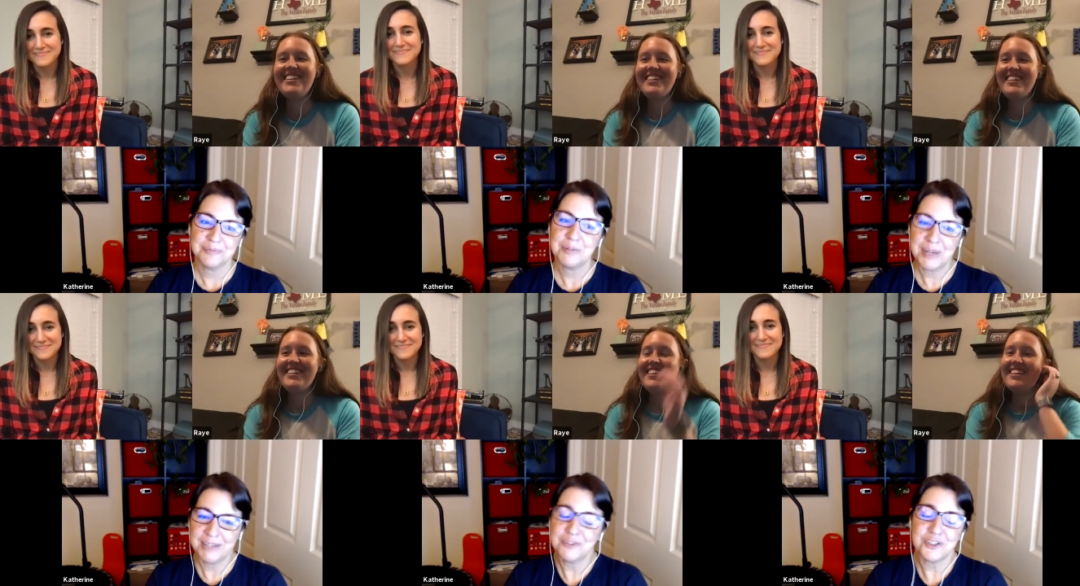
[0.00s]

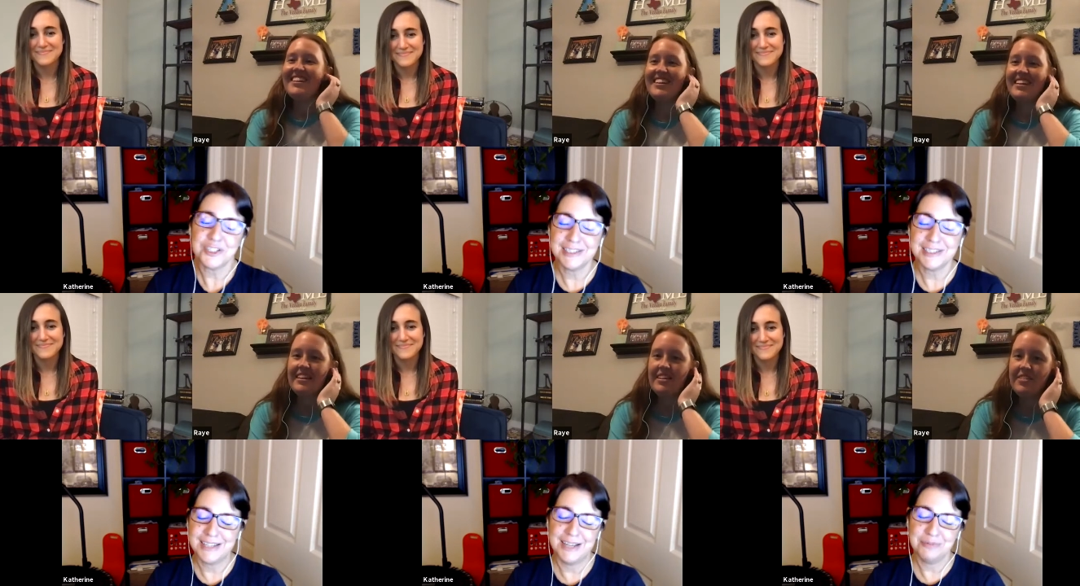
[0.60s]
Speaker 1: but of course,
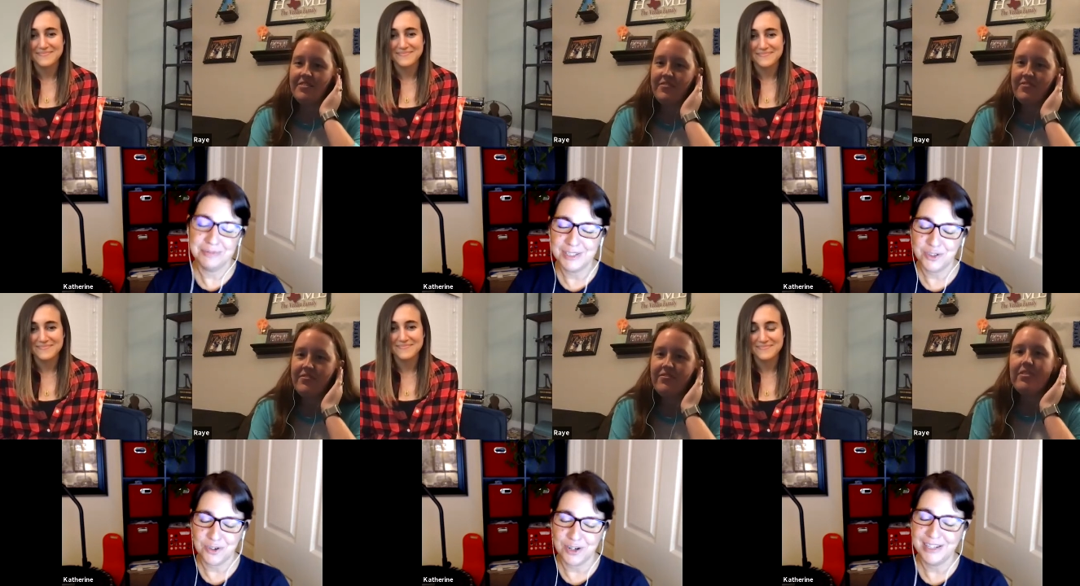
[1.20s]
the
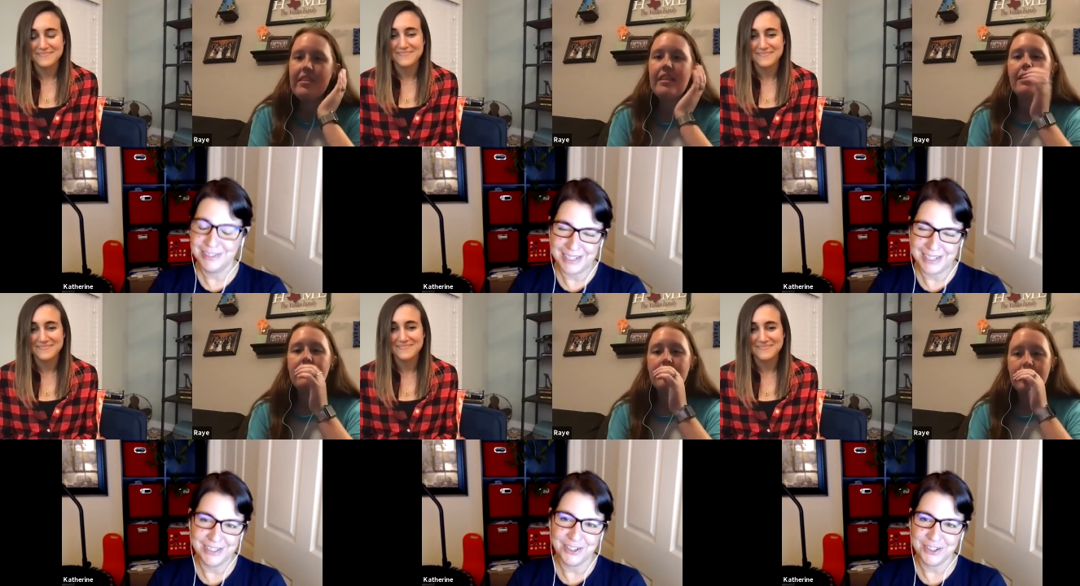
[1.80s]
story
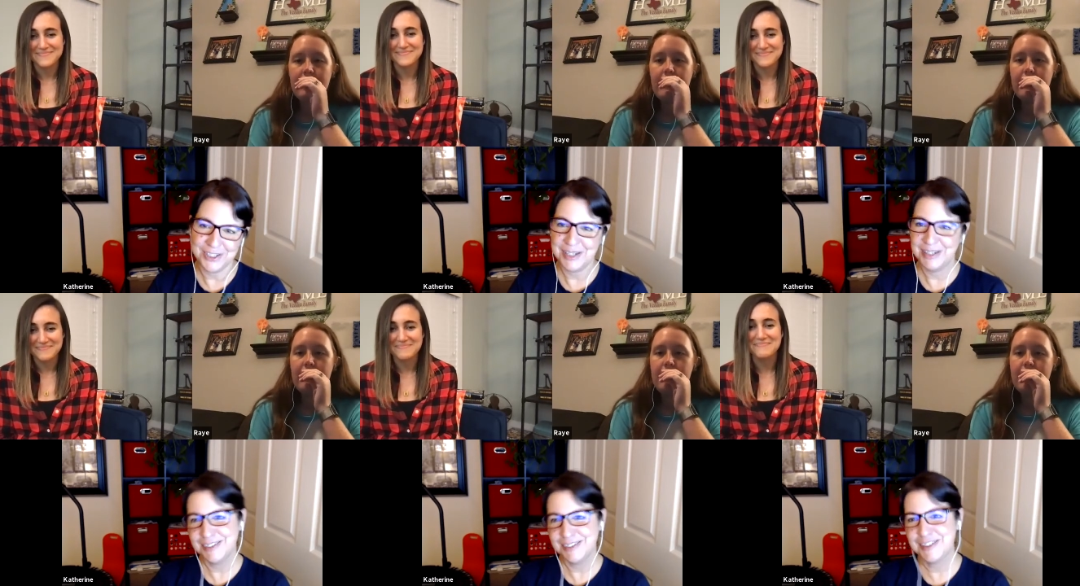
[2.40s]
needed her to
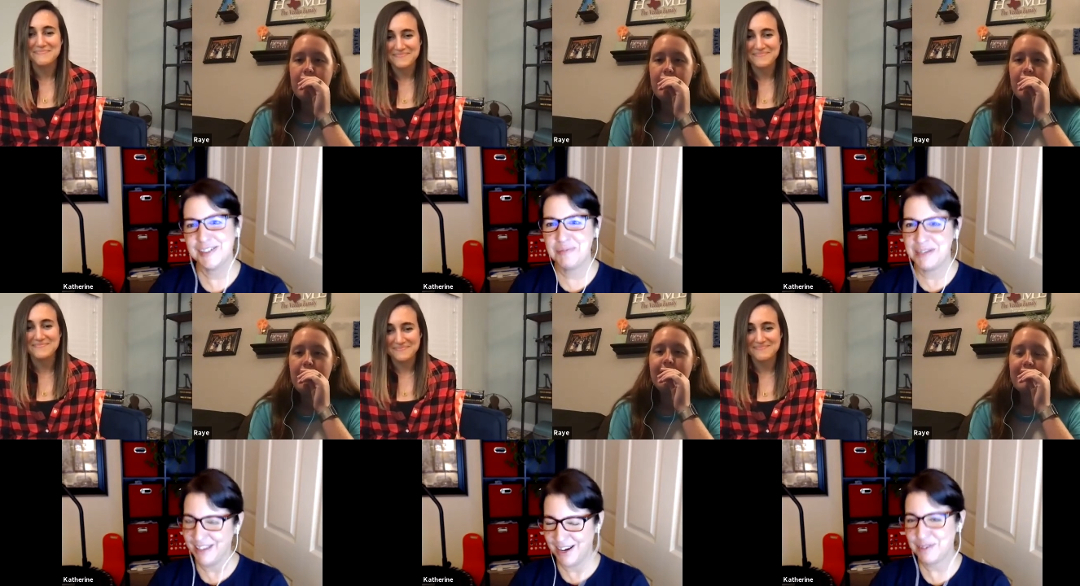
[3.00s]
to
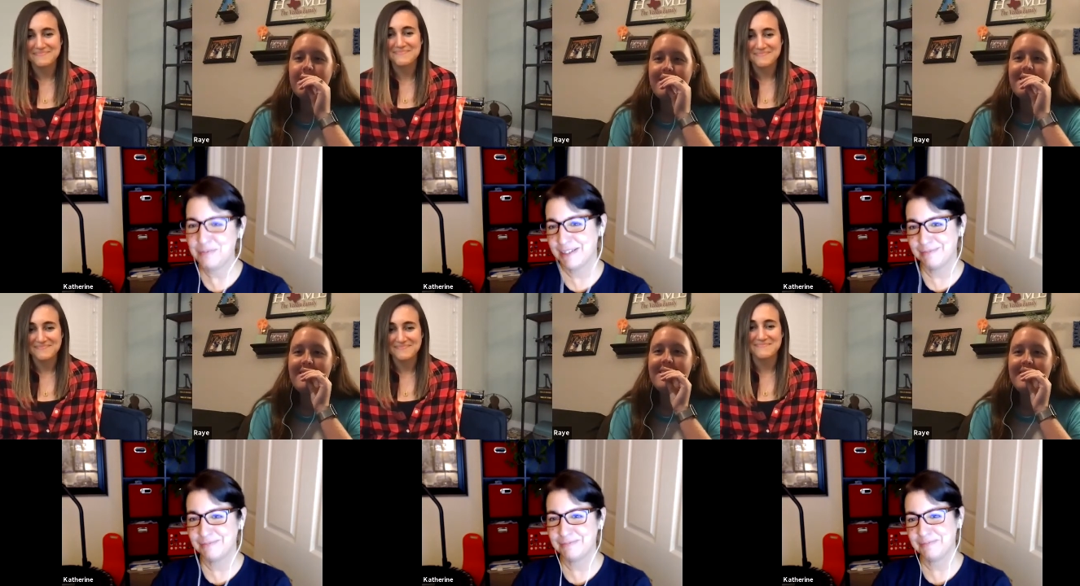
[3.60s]
be there
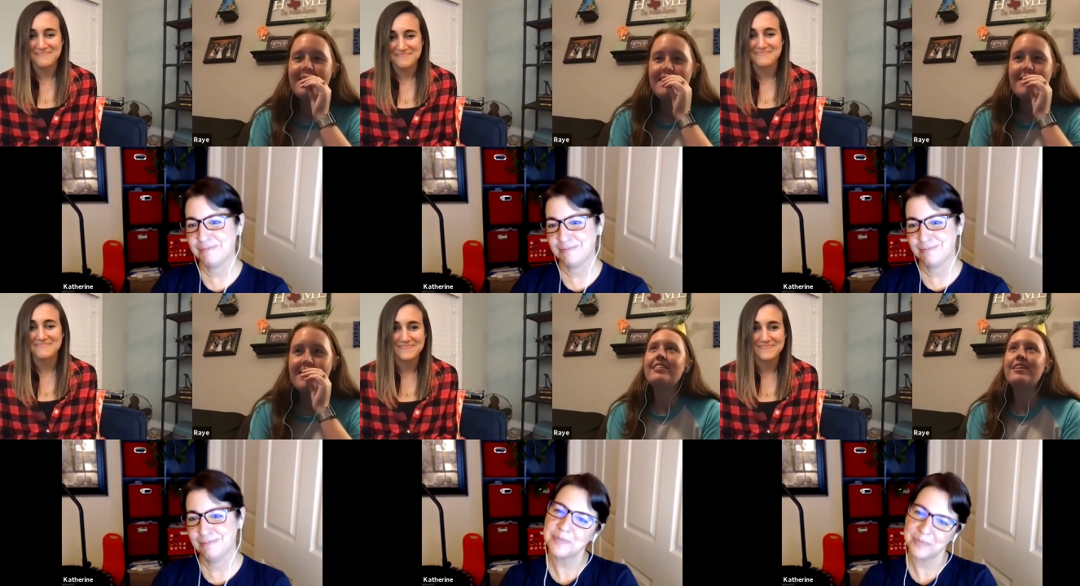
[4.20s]

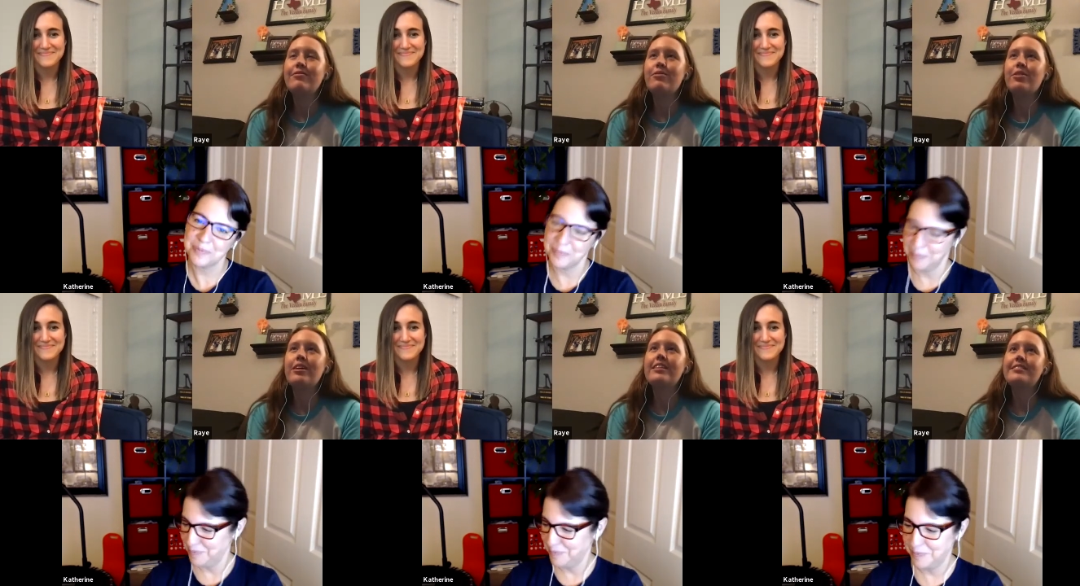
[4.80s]
Speaker 2: if
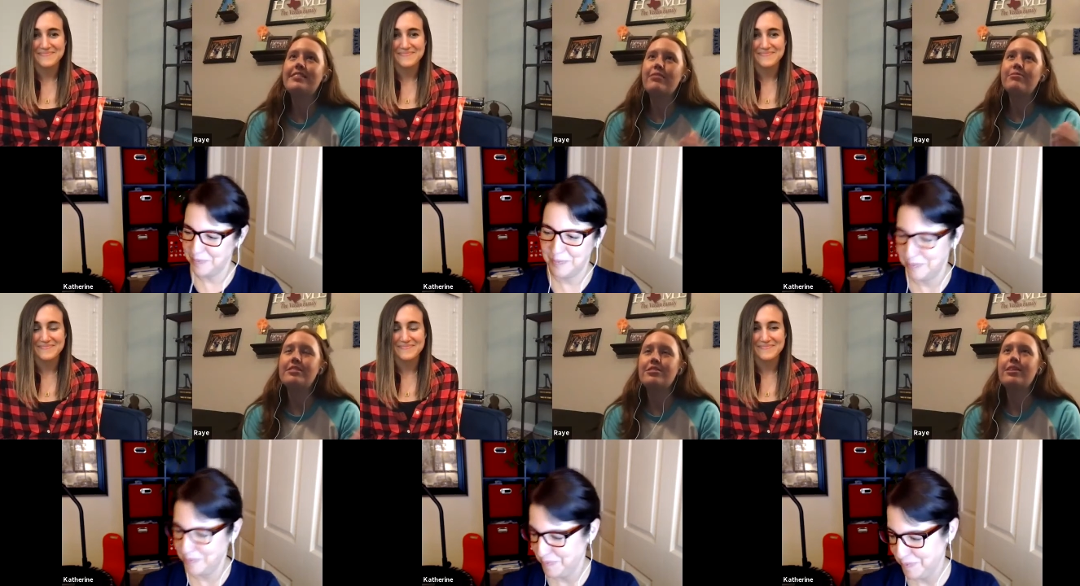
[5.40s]
we're in the
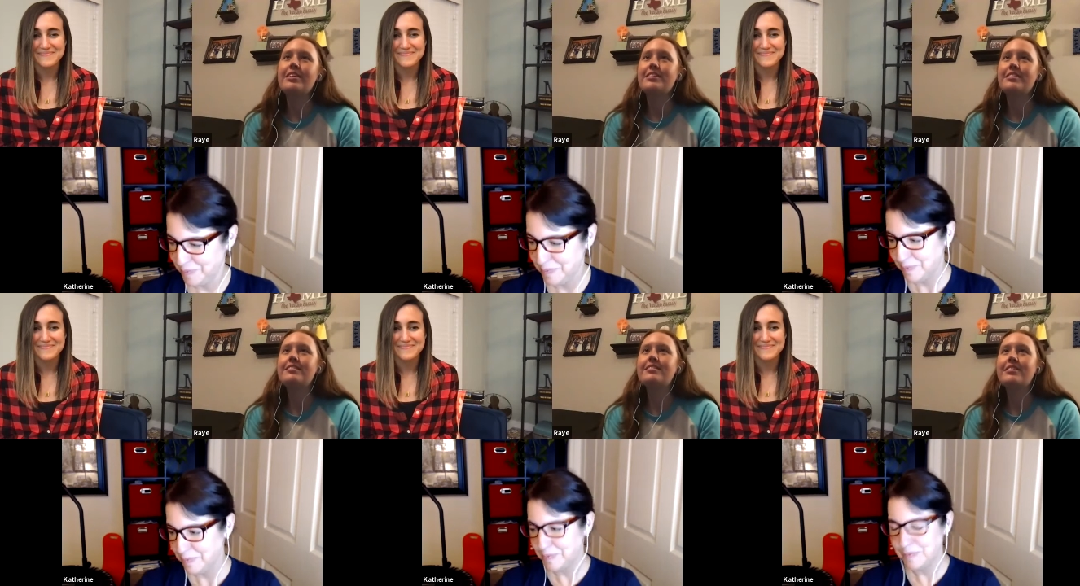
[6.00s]
same
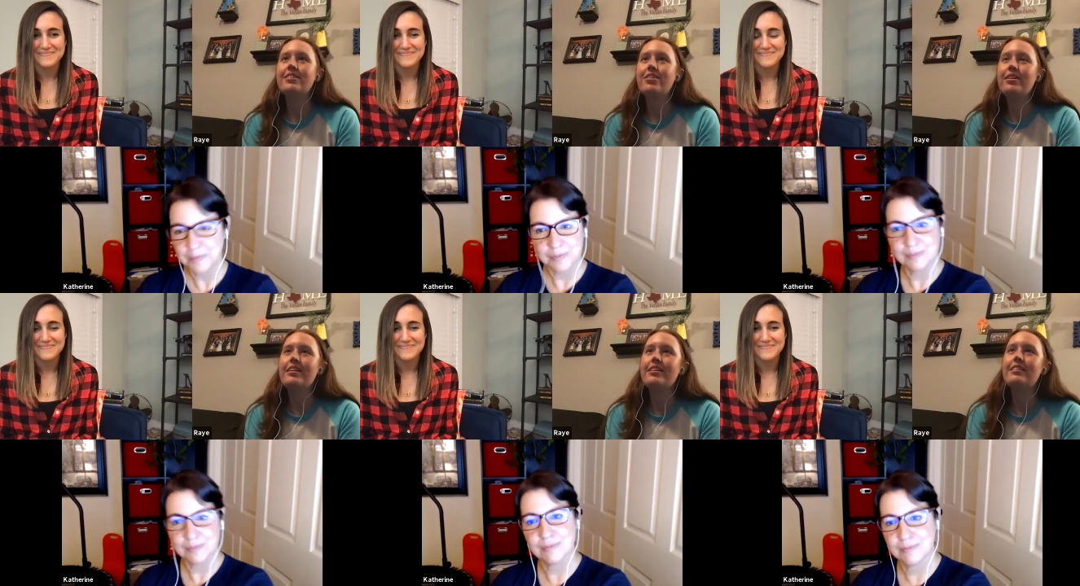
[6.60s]
situation as
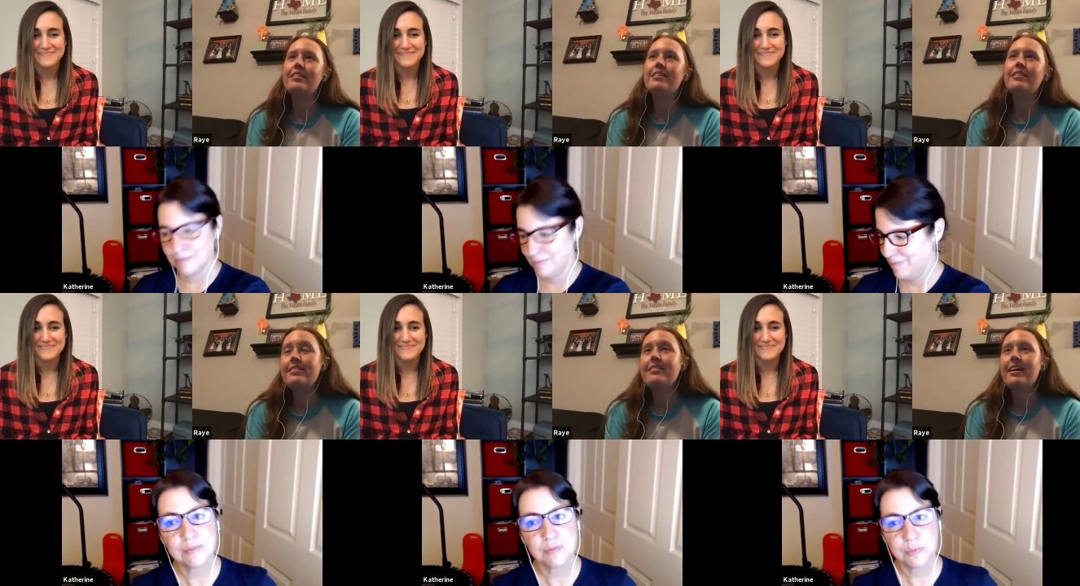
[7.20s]
Lowen, then
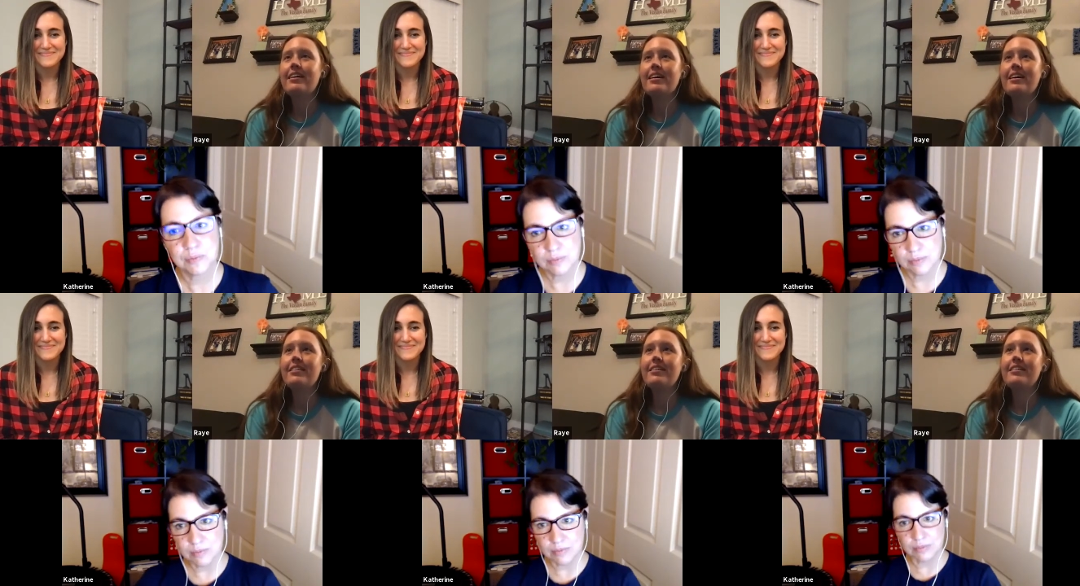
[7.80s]
yeah,
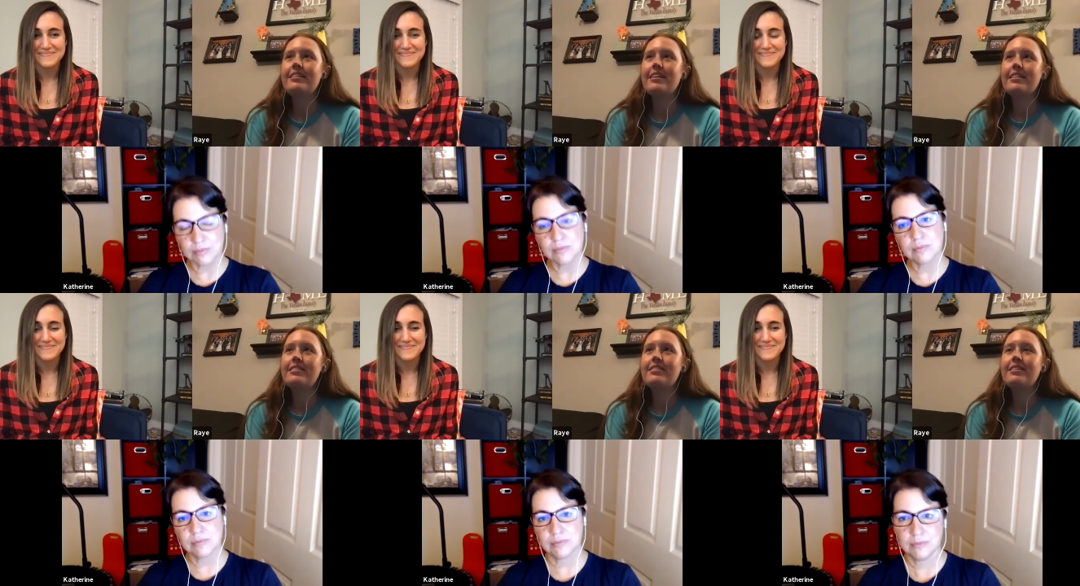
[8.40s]
that, I think
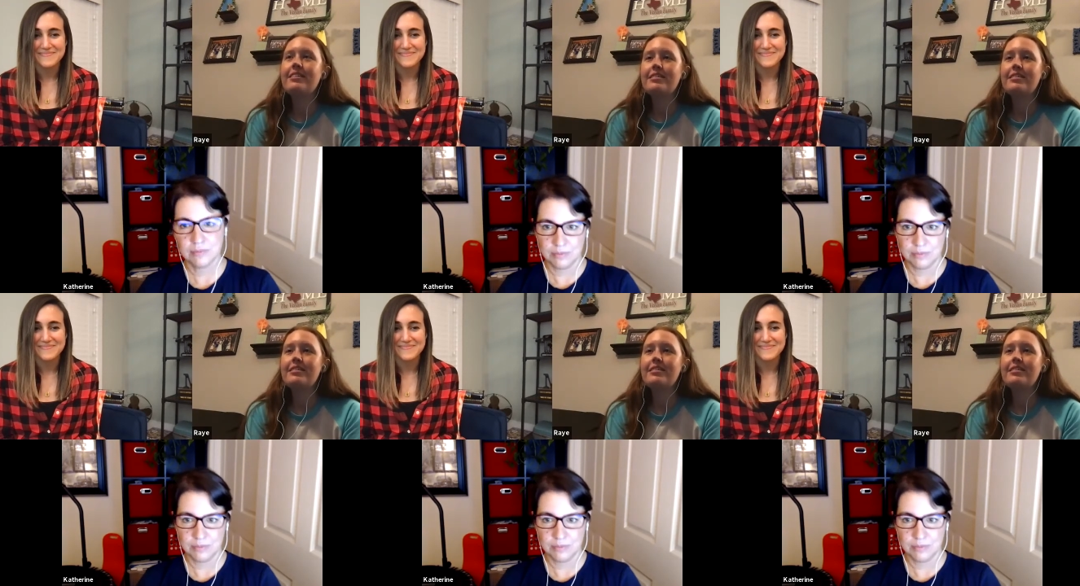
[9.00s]
that's